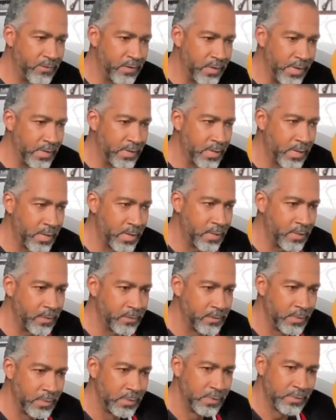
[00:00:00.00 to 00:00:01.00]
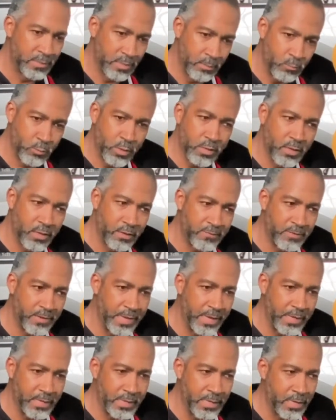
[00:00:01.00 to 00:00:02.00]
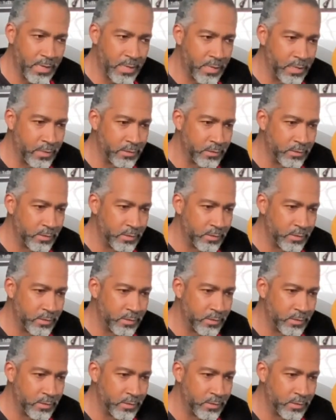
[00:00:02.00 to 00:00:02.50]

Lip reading: a somewhat of a